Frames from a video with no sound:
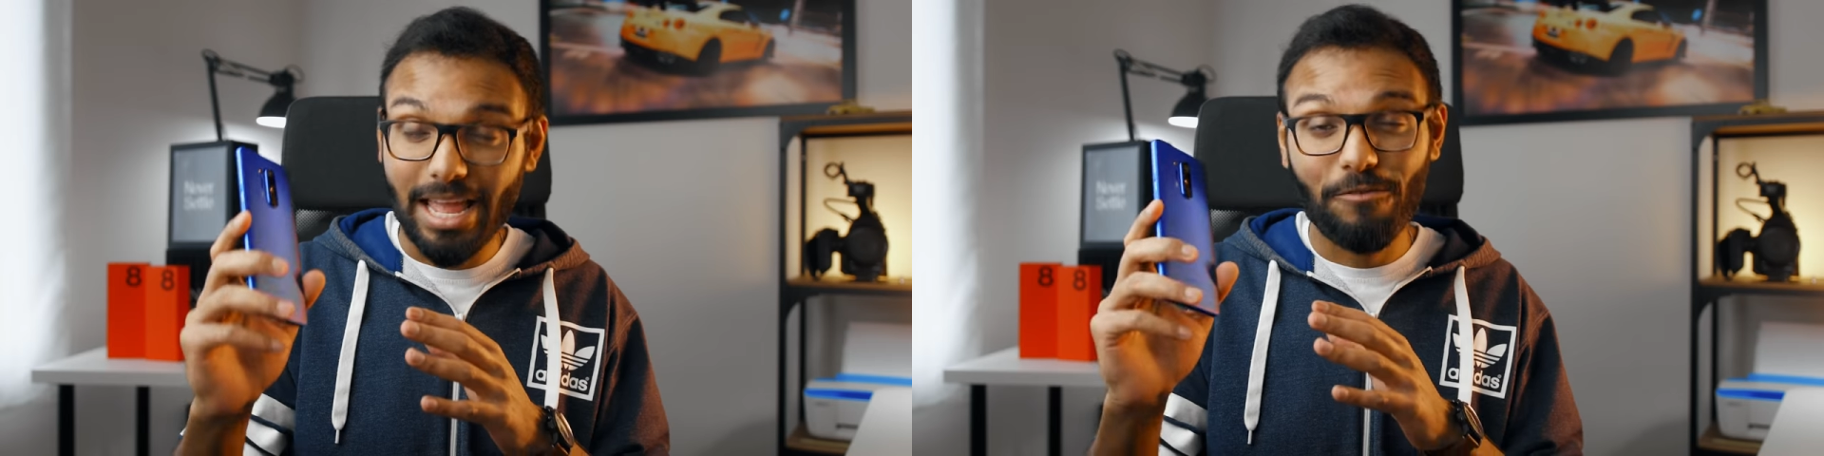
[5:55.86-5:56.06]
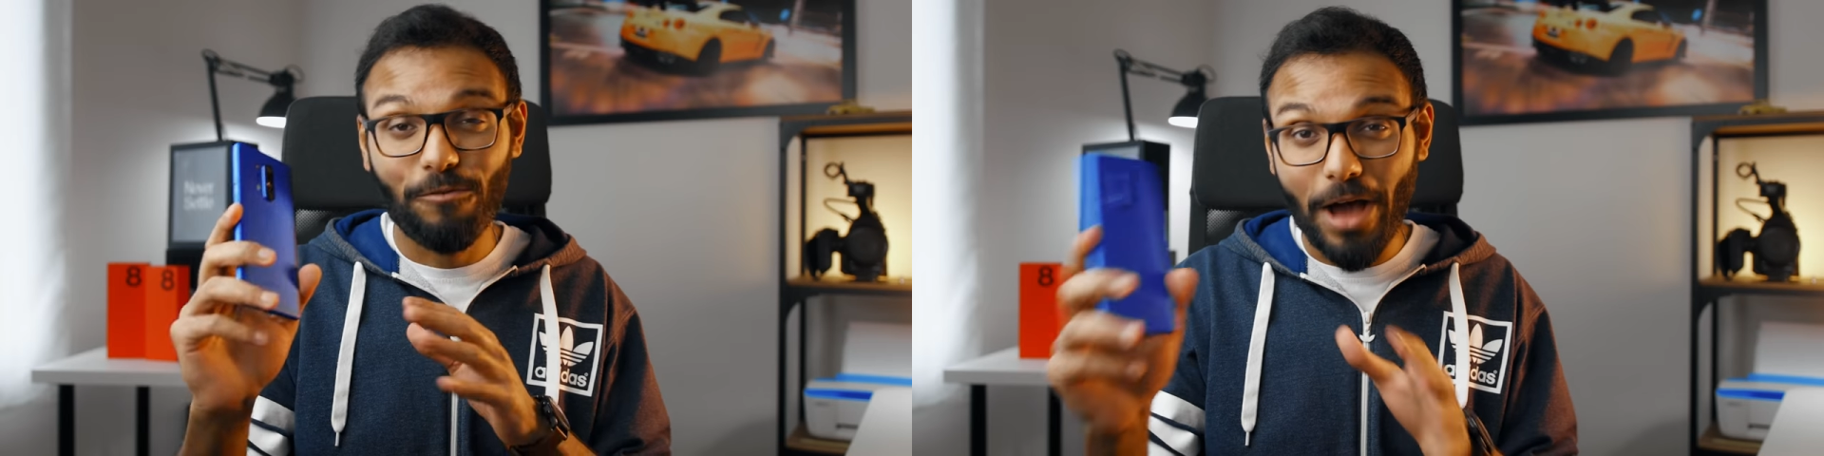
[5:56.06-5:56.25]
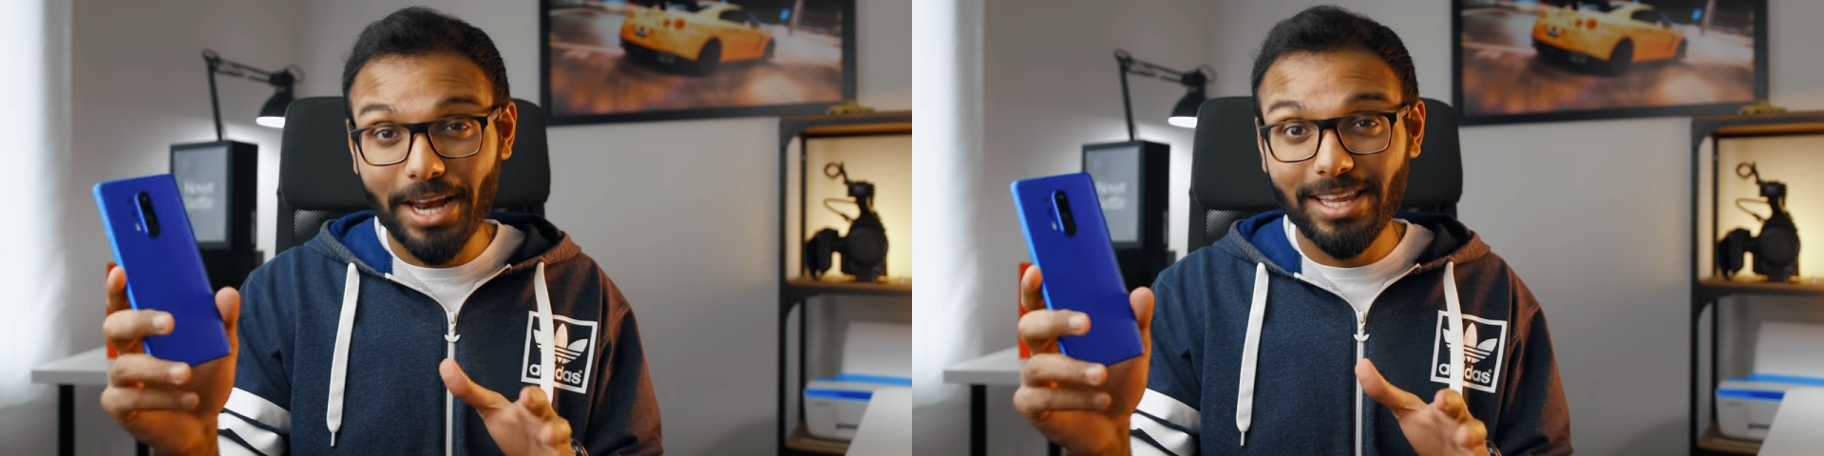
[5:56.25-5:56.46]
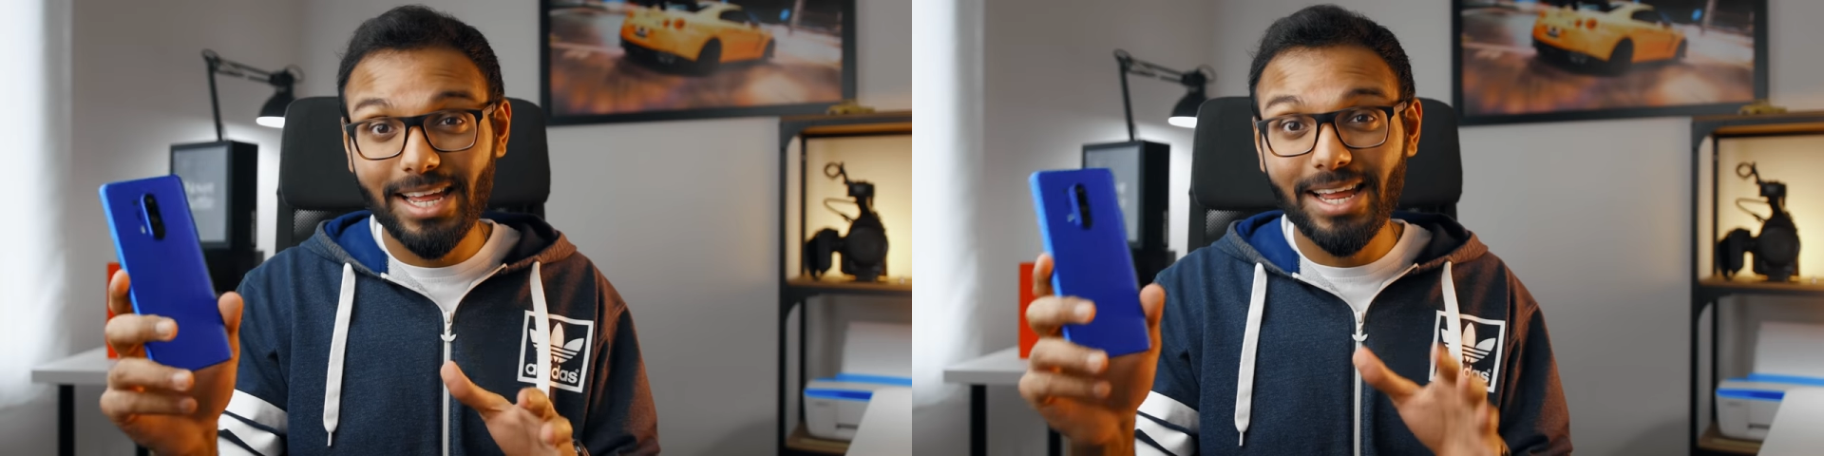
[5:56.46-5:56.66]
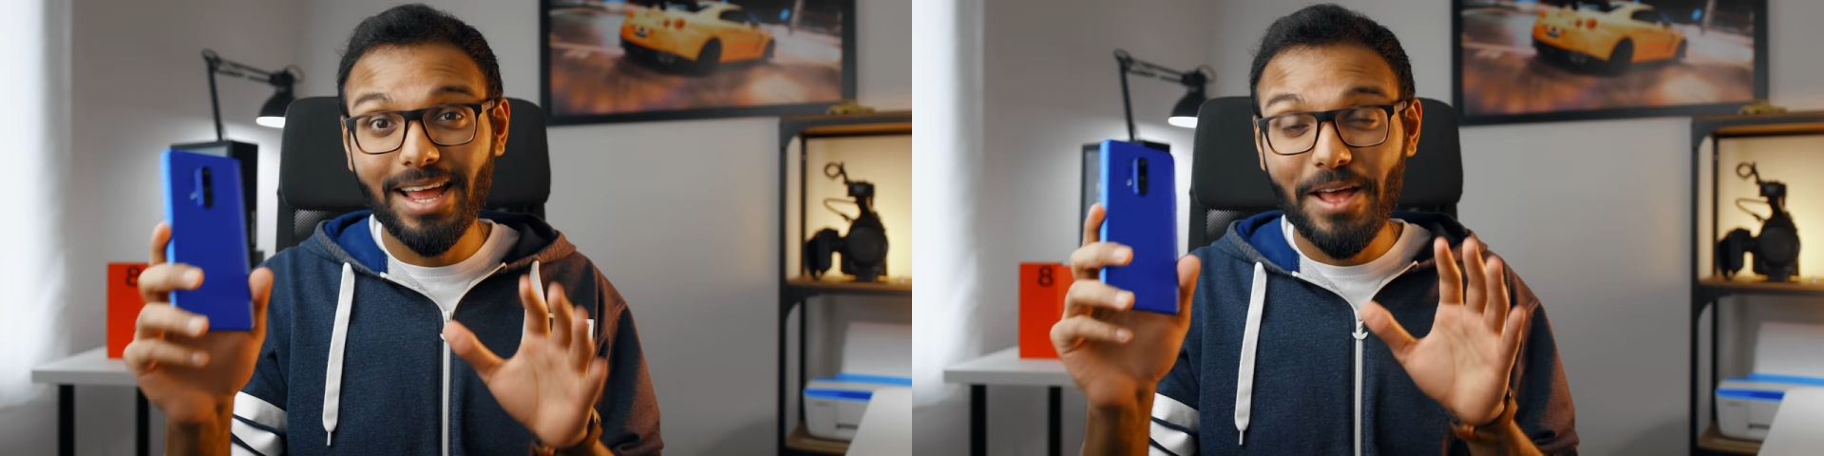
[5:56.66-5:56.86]
they
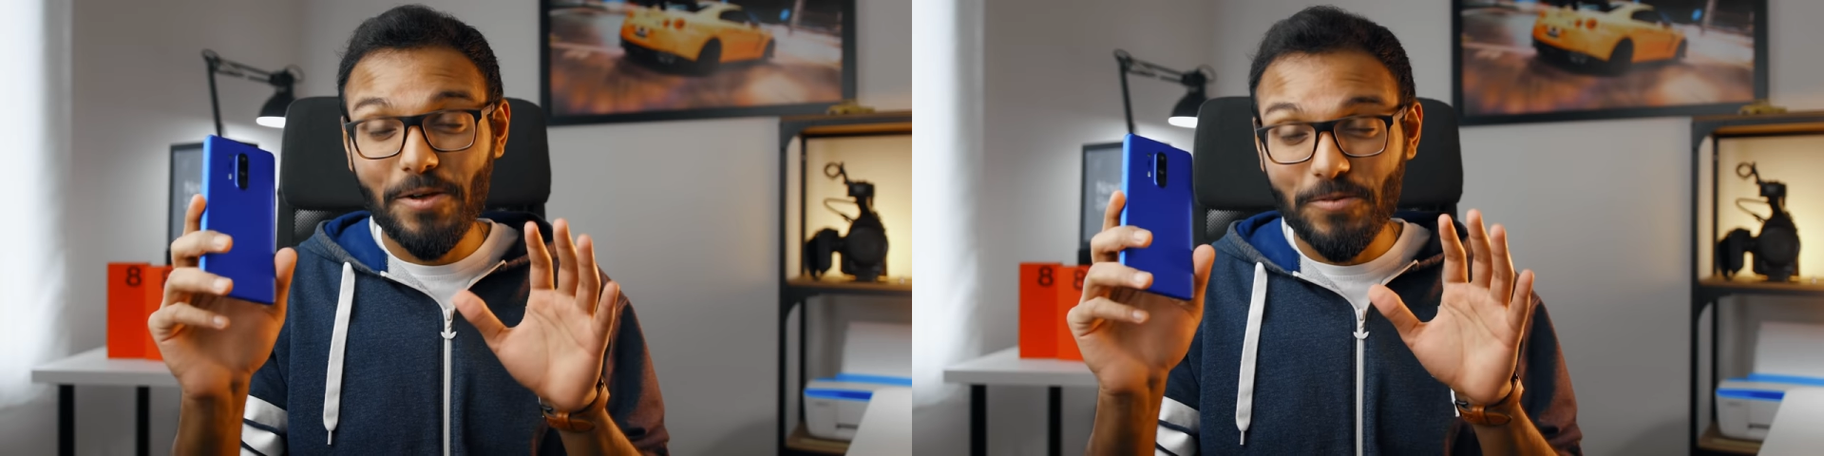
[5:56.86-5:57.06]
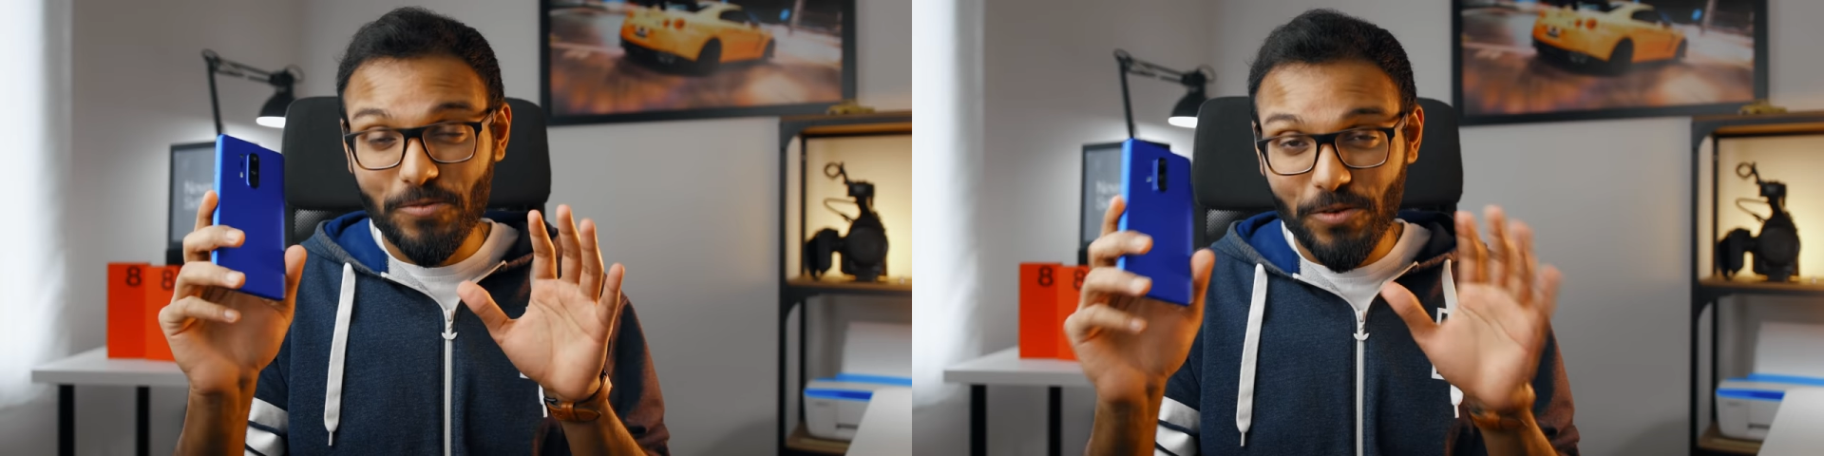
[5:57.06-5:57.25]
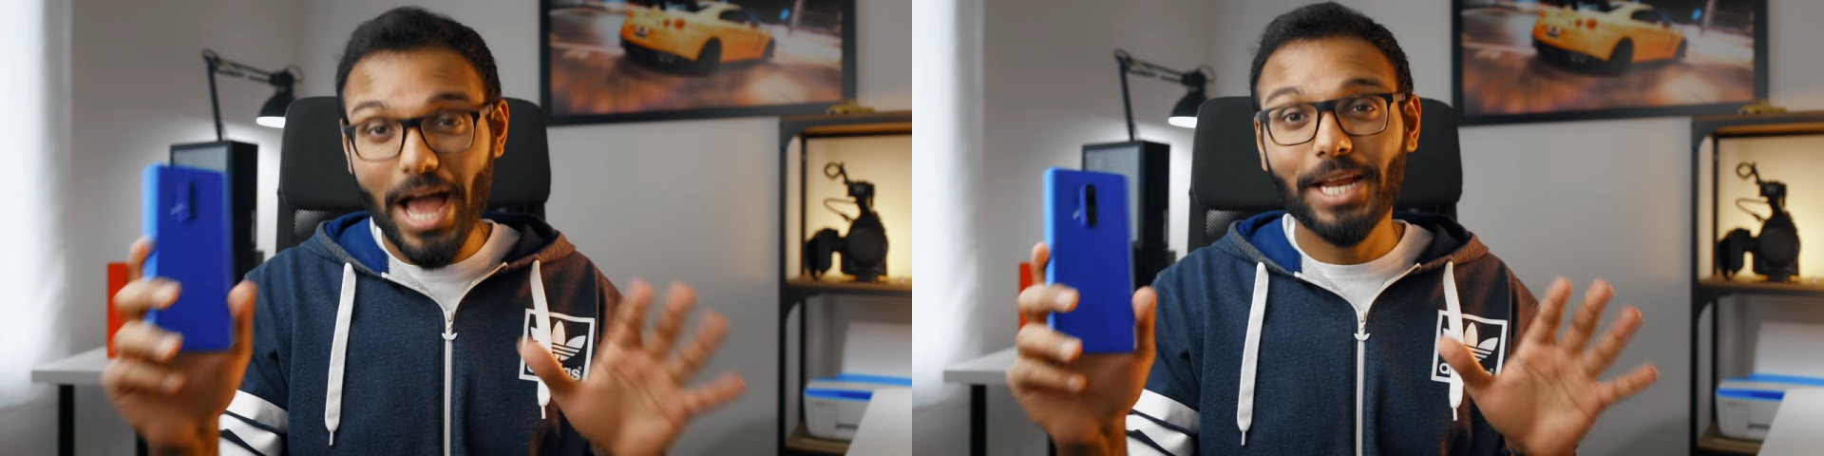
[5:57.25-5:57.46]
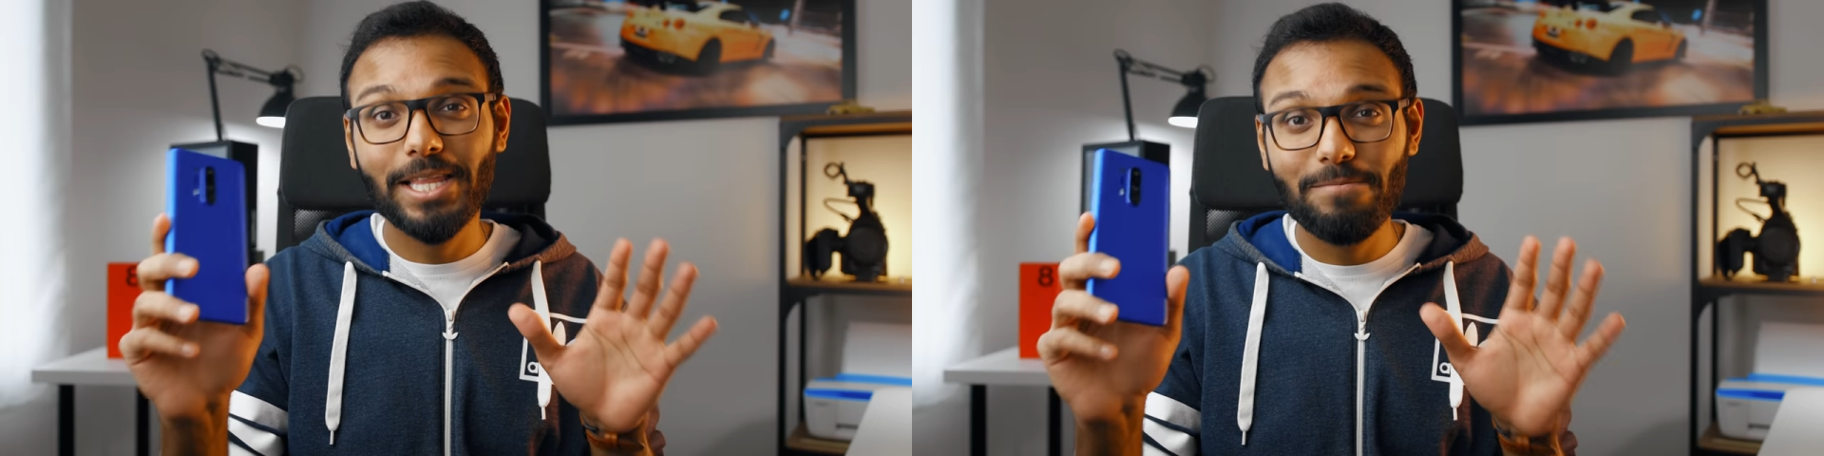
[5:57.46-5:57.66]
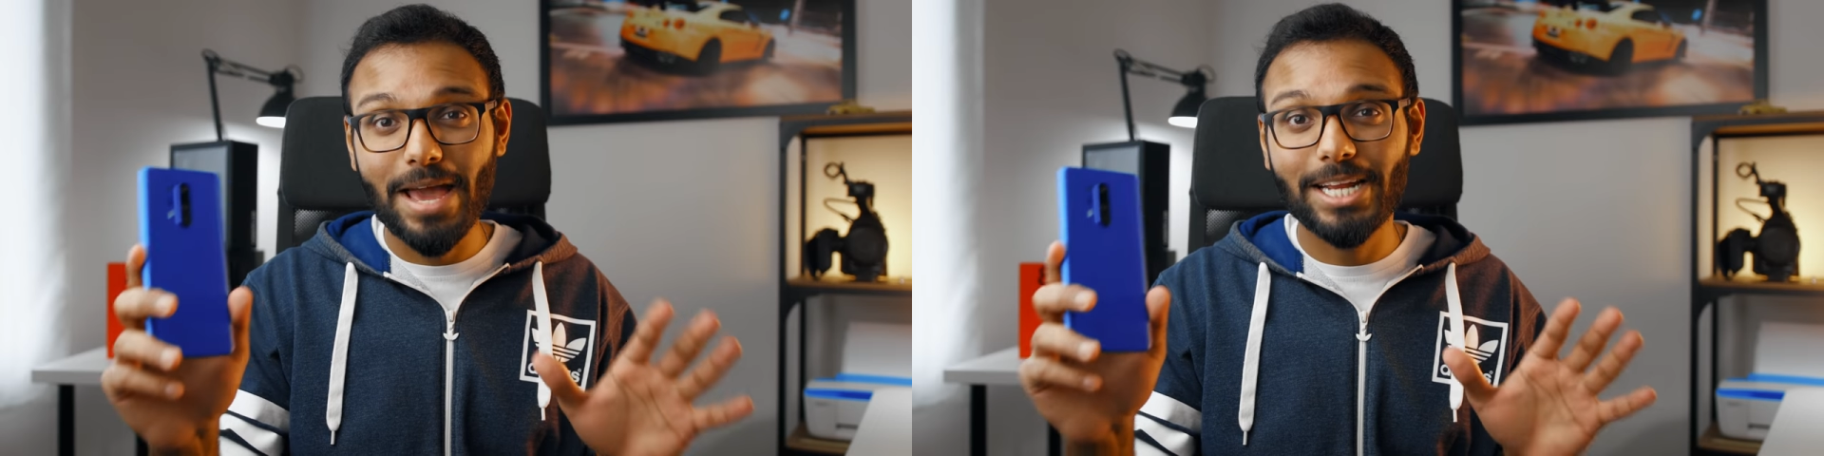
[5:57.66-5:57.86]
finally,
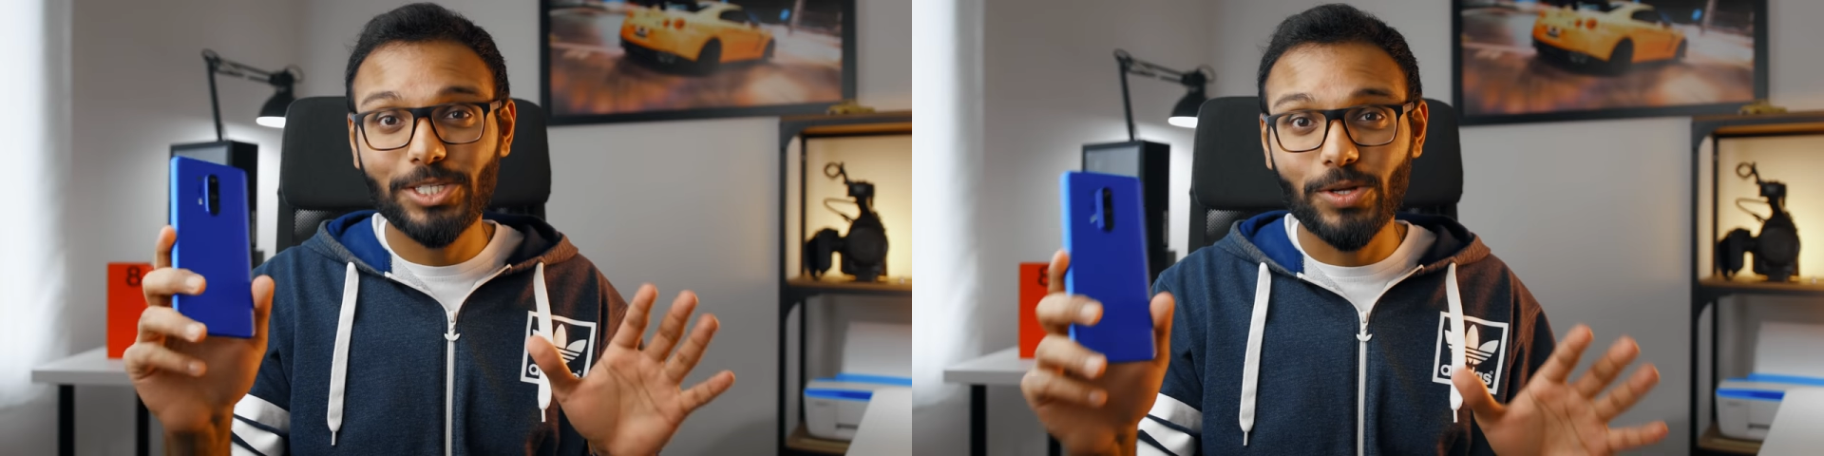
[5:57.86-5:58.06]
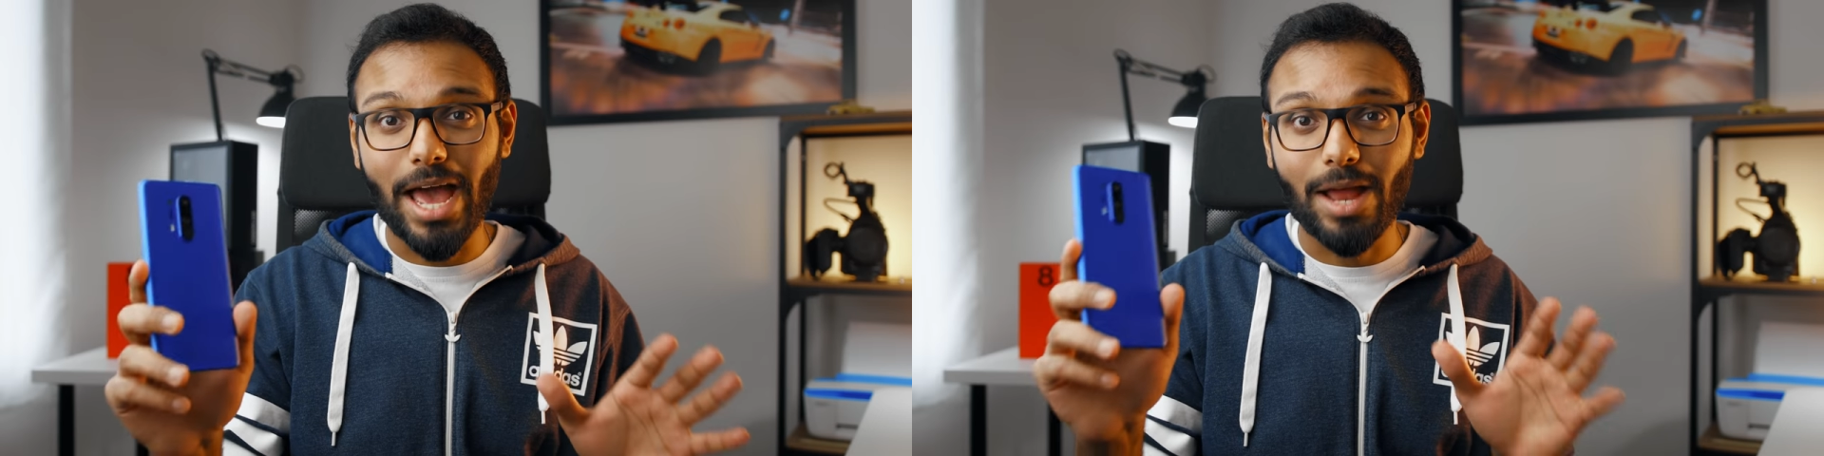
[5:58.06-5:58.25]
finally managed to